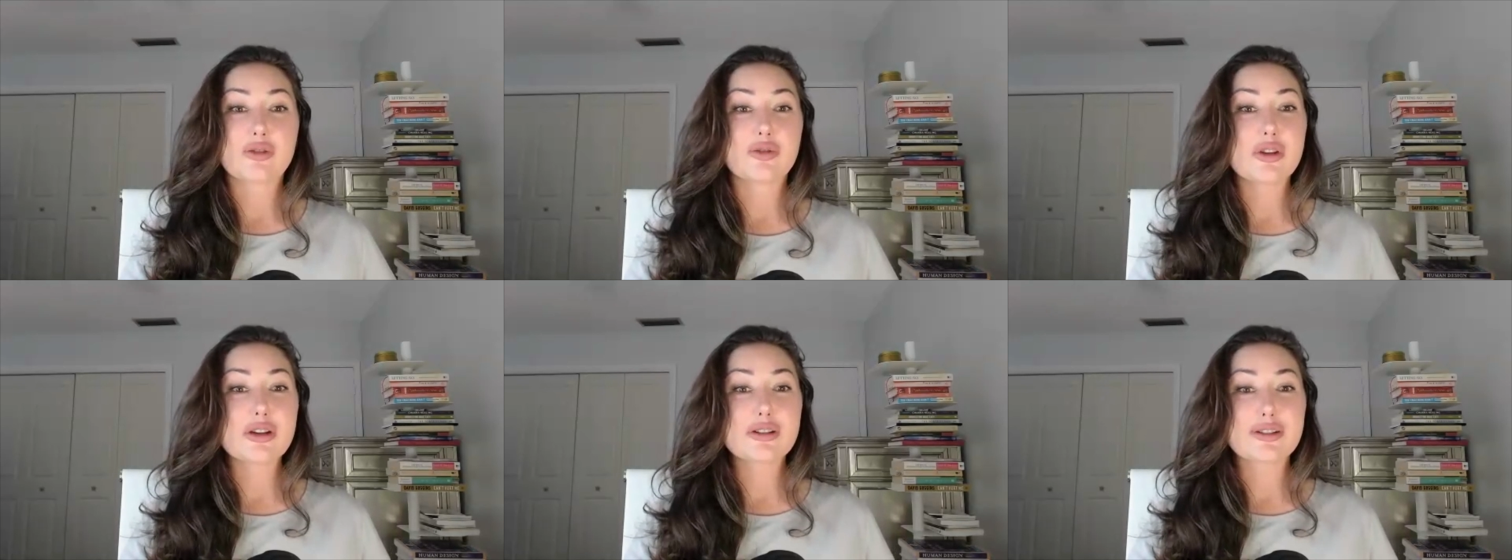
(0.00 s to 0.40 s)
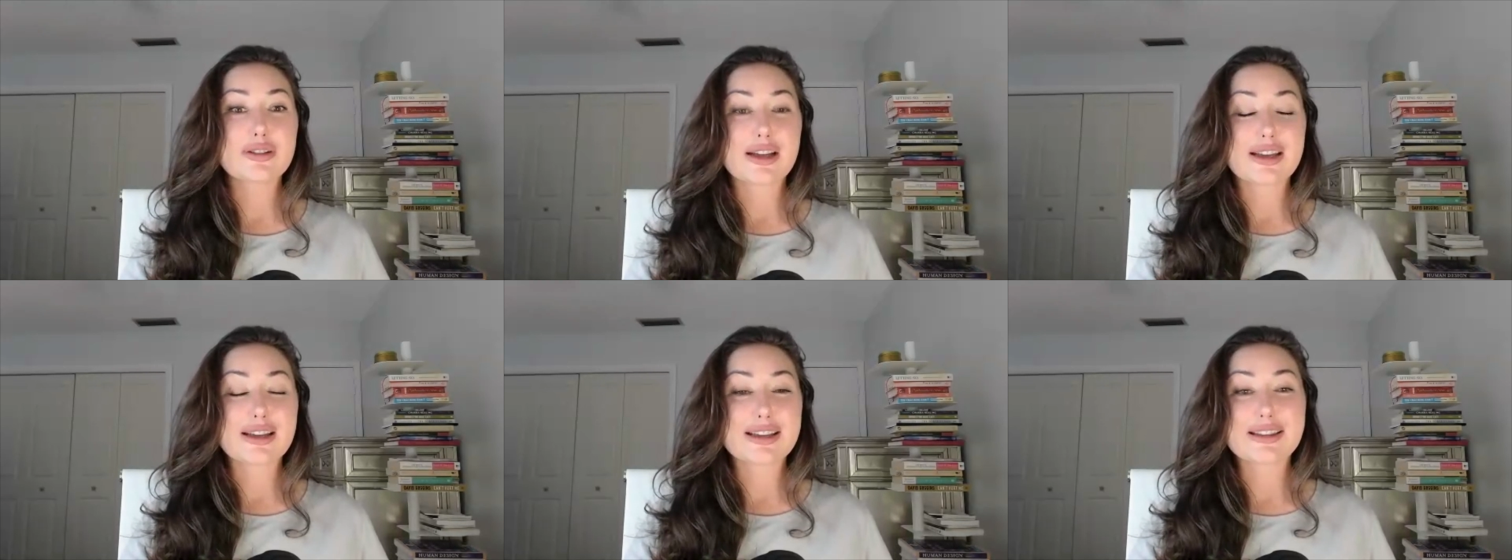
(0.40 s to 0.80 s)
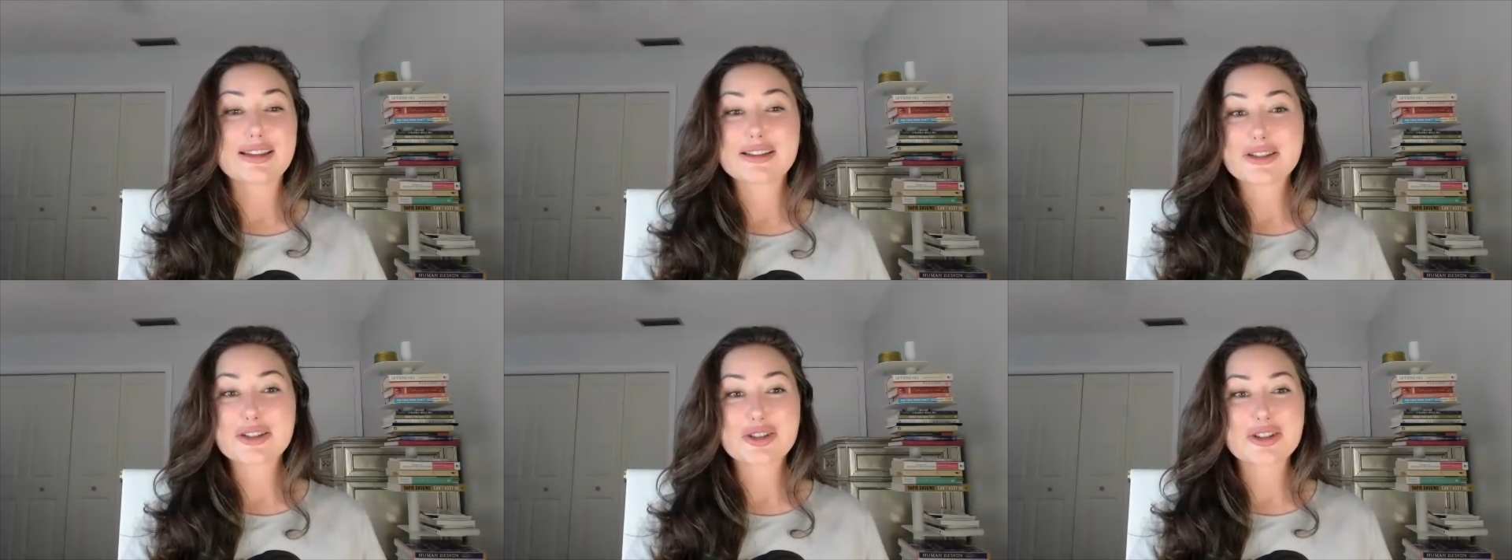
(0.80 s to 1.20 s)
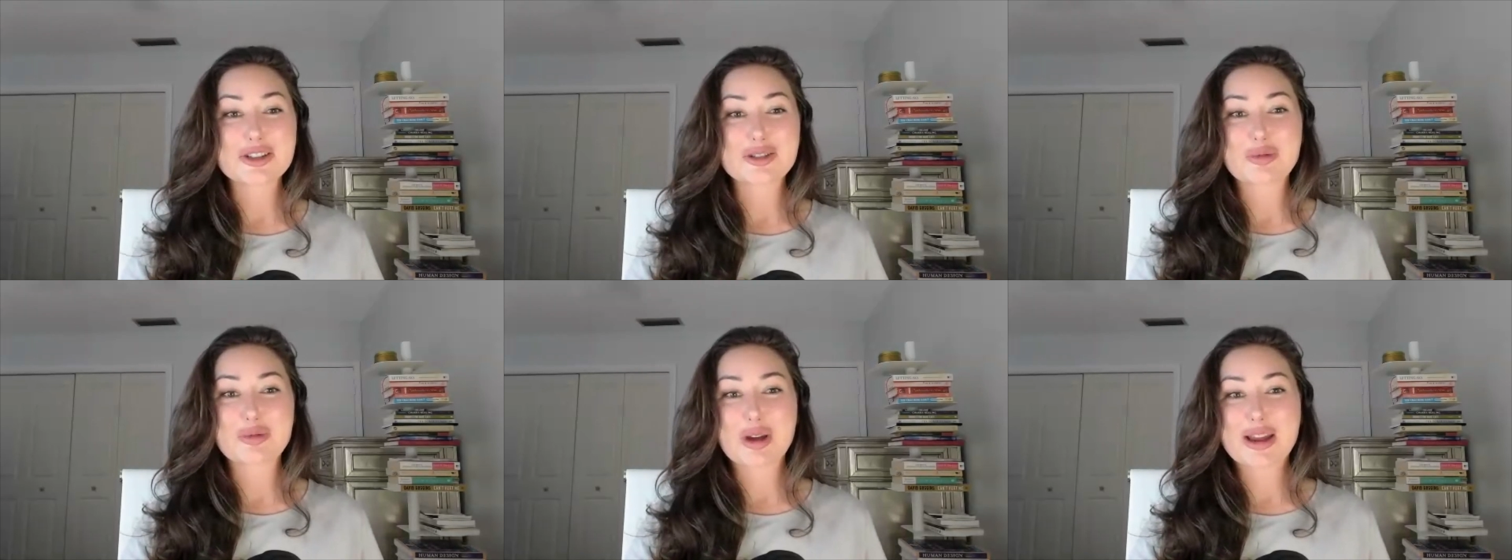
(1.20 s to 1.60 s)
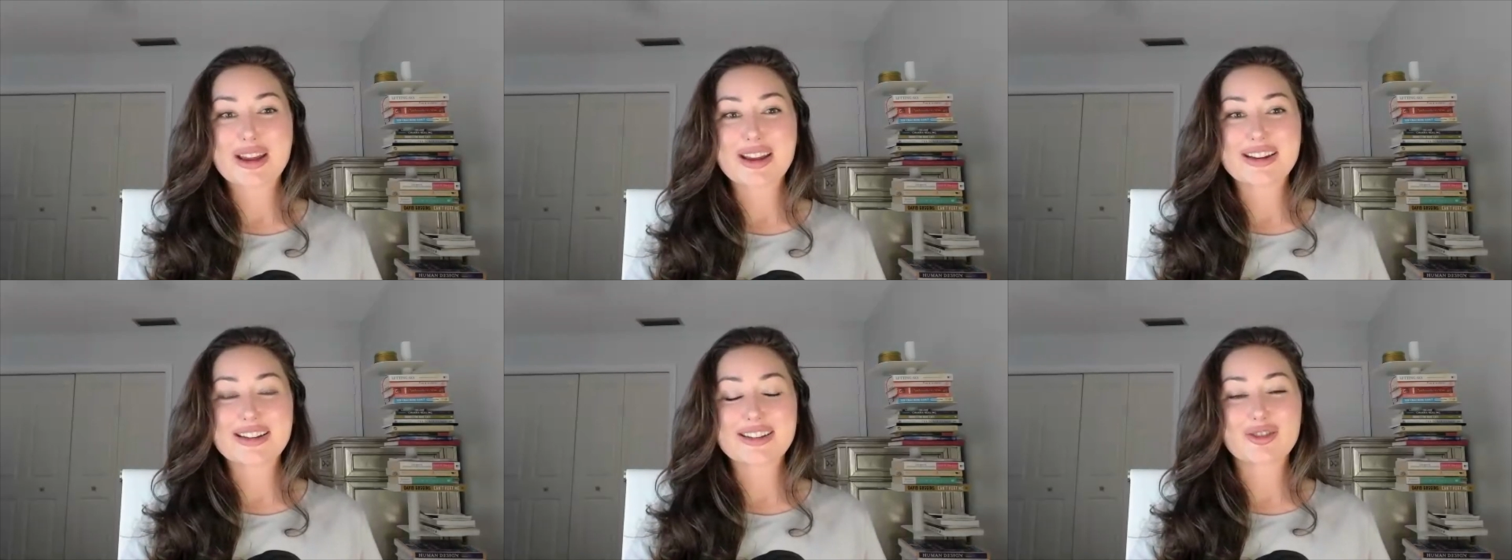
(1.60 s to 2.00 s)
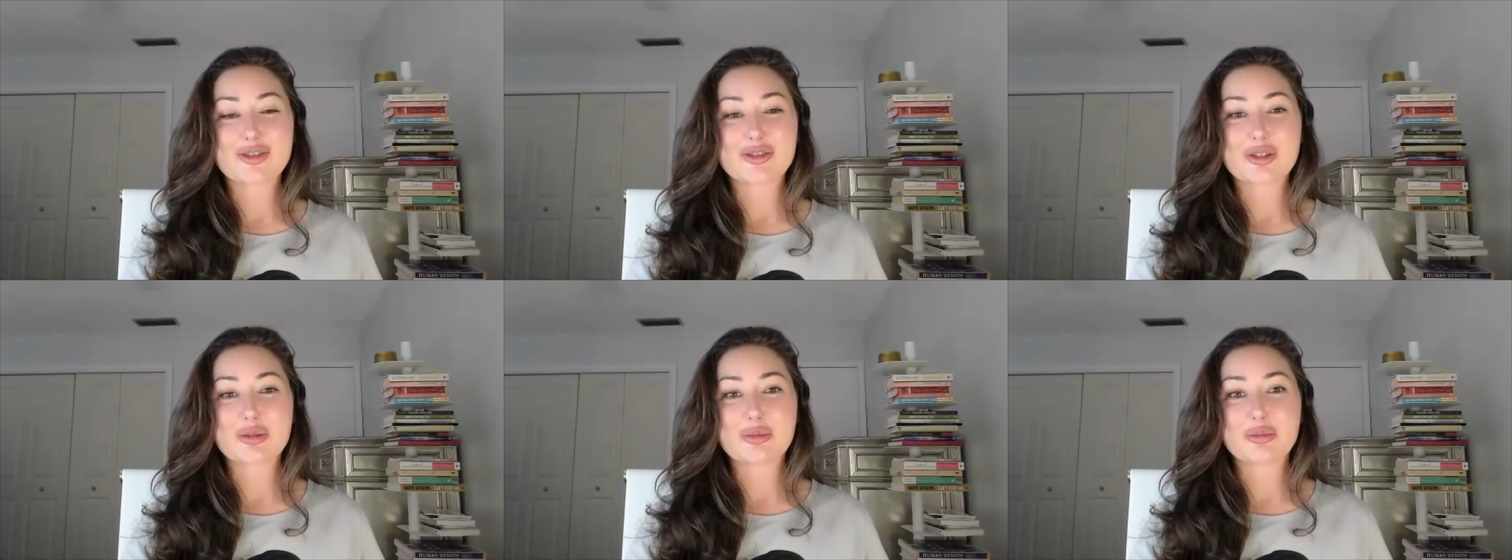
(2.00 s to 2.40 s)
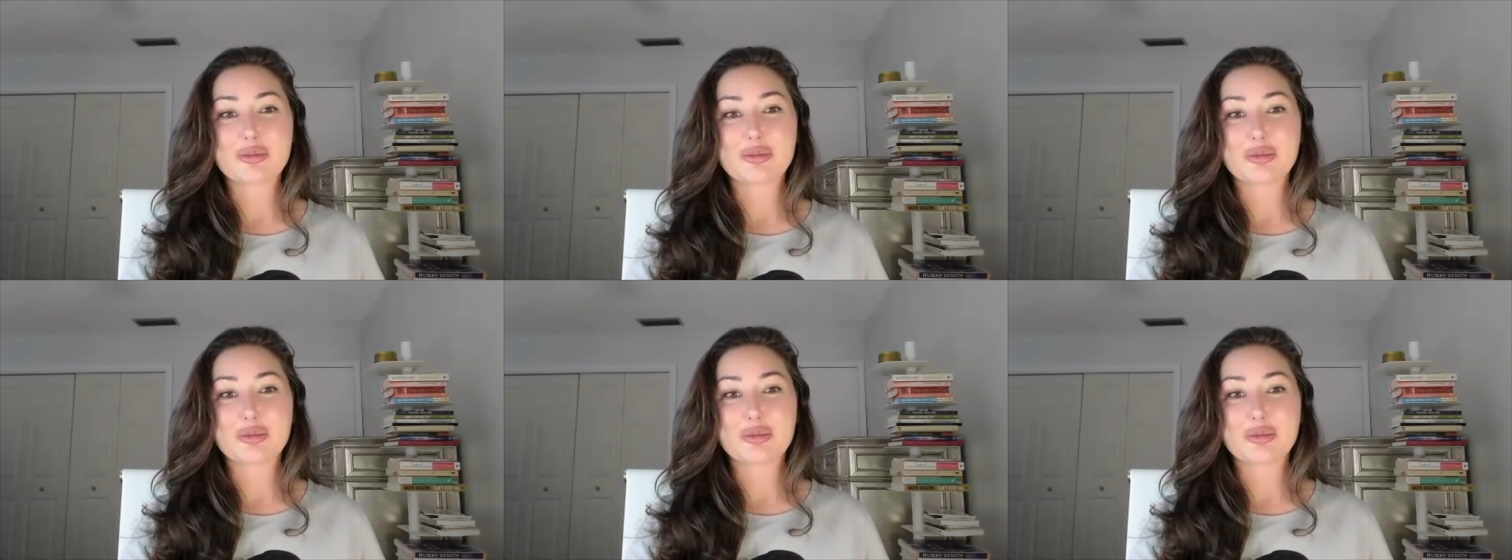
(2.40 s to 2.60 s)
feel like, and this is just from